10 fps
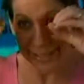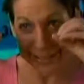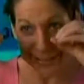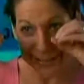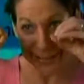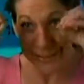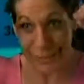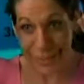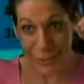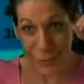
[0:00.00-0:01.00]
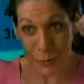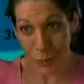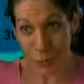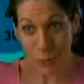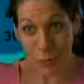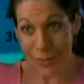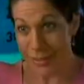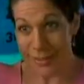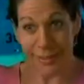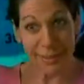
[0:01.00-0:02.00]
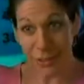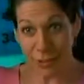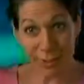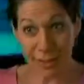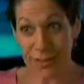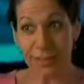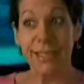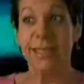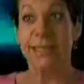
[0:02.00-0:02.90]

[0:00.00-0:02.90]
as these asocial single cells.